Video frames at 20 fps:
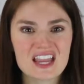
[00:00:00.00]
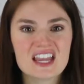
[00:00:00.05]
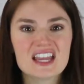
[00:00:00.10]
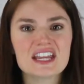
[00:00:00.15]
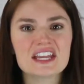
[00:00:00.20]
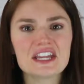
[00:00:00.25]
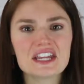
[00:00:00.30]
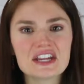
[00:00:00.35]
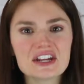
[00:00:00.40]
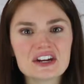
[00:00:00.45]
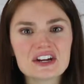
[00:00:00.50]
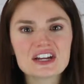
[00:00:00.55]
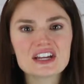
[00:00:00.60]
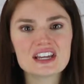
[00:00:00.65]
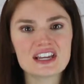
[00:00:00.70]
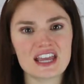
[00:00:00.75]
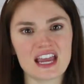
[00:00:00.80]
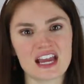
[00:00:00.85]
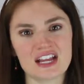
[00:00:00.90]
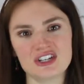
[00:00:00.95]
Here
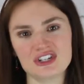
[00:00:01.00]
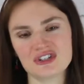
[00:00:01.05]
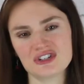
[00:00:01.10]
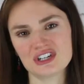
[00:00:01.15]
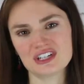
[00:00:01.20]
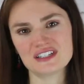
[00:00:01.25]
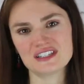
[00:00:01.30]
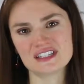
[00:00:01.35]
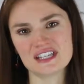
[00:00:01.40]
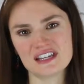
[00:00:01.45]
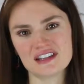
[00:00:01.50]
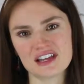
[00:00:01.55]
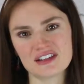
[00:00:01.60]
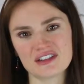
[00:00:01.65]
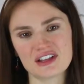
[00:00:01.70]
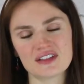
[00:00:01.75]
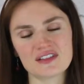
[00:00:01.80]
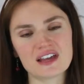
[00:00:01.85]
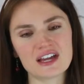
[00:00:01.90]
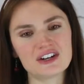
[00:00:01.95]
again, you can see that
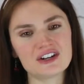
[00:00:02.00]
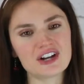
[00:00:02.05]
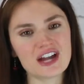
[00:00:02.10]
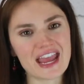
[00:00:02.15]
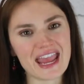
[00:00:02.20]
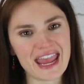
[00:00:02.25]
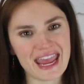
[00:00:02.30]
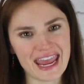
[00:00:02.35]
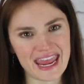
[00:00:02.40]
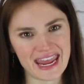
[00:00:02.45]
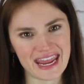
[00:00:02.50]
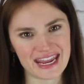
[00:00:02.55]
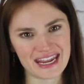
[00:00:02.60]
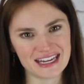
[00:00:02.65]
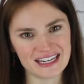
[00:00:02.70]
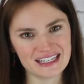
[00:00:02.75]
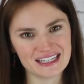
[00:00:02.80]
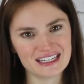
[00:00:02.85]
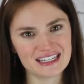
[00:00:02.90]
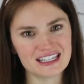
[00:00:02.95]
the letter
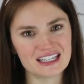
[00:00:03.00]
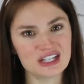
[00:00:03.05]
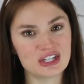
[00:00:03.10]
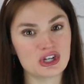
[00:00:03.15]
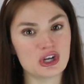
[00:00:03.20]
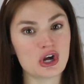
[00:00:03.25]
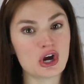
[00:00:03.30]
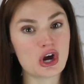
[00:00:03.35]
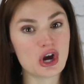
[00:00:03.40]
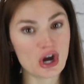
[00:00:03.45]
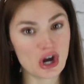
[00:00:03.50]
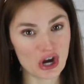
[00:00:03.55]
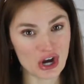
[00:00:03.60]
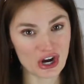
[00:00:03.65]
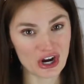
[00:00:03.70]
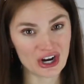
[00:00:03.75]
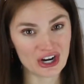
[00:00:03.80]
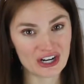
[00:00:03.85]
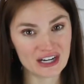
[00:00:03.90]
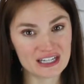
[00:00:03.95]
A in
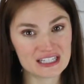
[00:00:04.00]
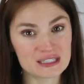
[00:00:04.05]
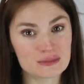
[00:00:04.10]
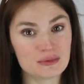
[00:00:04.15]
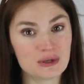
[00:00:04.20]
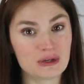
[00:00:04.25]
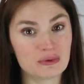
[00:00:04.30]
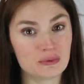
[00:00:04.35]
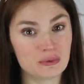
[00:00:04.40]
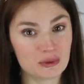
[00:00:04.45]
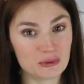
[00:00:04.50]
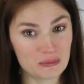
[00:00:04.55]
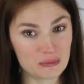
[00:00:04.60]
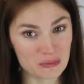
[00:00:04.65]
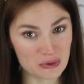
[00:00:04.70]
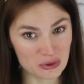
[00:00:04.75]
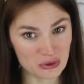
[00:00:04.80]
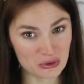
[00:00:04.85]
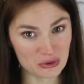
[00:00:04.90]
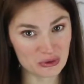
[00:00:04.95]
are has been
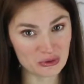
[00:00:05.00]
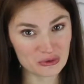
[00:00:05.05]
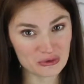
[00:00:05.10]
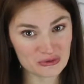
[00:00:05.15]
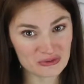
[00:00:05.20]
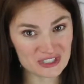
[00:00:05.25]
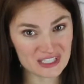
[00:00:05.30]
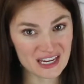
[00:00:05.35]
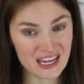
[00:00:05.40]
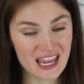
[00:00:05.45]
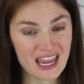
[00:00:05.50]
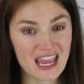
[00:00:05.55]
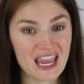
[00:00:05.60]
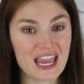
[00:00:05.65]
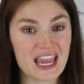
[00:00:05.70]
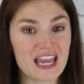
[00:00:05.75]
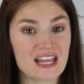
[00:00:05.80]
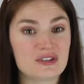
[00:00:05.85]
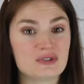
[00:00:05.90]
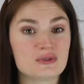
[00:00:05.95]
removed
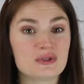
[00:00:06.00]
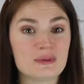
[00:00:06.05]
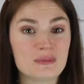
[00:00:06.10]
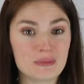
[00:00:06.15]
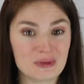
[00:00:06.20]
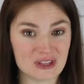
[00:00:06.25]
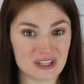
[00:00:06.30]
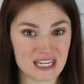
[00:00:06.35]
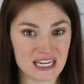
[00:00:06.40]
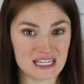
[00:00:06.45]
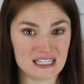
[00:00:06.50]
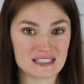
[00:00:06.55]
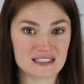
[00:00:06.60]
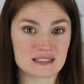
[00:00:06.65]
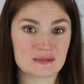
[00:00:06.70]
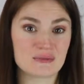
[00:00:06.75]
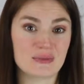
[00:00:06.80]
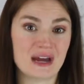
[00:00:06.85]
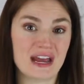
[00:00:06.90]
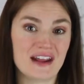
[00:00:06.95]
and
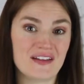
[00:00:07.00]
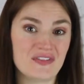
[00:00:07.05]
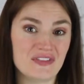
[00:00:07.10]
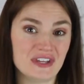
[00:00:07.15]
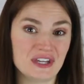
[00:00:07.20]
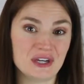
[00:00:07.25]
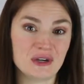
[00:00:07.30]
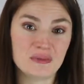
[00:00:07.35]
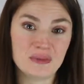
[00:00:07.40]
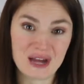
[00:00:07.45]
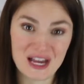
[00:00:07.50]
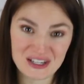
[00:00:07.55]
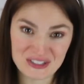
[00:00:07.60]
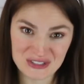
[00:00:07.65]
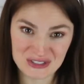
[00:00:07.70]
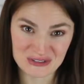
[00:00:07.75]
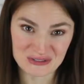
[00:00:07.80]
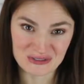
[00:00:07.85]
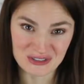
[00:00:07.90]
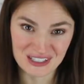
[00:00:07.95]
replaced by the
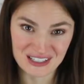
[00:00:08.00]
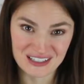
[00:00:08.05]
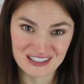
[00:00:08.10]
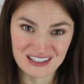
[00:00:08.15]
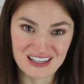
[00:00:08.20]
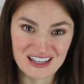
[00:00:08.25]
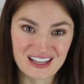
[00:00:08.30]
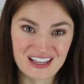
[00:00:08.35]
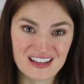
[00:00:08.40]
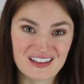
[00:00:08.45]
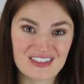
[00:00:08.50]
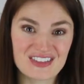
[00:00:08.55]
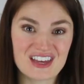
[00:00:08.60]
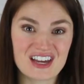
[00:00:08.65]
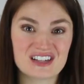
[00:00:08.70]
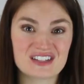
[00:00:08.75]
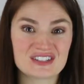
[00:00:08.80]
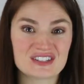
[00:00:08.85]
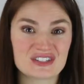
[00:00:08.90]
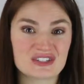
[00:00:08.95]
apostrophe,
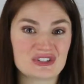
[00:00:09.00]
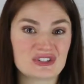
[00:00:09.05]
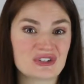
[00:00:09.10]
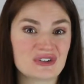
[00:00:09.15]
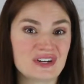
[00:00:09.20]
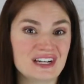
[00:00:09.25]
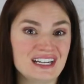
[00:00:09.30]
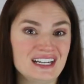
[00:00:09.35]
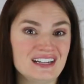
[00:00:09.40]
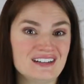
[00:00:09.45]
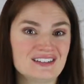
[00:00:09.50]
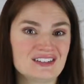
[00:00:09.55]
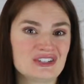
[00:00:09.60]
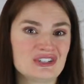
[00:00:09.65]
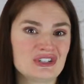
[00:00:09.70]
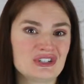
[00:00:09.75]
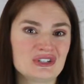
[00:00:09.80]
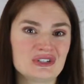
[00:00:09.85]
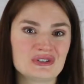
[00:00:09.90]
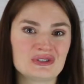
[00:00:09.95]
thus joining the
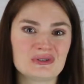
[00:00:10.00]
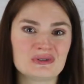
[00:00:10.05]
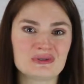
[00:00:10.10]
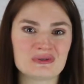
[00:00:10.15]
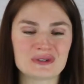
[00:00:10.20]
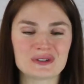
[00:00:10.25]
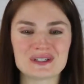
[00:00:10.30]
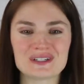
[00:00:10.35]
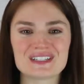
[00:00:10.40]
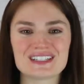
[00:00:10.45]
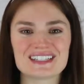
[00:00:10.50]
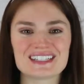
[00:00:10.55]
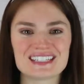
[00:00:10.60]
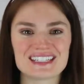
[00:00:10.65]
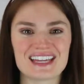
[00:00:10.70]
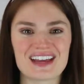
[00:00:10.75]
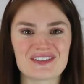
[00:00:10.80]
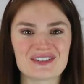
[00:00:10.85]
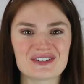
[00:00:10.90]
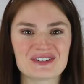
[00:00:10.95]
two words
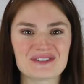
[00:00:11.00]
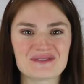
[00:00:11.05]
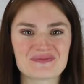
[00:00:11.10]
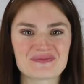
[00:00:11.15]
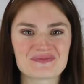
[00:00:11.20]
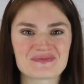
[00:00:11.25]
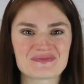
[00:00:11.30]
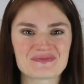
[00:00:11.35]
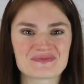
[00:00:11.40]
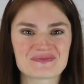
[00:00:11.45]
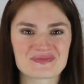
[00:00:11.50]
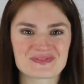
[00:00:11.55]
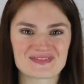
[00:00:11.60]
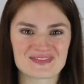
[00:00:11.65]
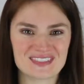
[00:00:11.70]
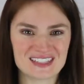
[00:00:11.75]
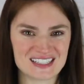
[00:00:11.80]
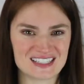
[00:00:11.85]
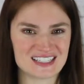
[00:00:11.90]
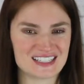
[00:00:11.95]
together.
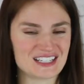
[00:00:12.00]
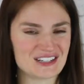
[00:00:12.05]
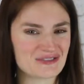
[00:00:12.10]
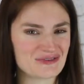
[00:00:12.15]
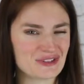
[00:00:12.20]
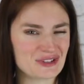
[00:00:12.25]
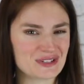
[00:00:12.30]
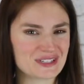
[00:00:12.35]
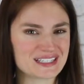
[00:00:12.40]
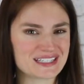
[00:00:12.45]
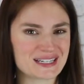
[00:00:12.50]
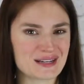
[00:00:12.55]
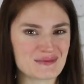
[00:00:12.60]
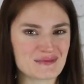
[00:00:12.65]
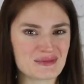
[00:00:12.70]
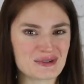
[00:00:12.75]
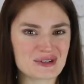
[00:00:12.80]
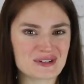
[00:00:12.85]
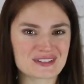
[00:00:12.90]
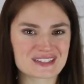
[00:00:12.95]
Let's see a few
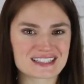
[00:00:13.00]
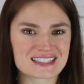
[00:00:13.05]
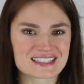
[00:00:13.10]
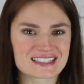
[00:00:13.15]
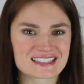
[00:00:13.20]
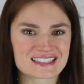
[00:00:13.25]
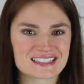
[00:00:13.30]
examples.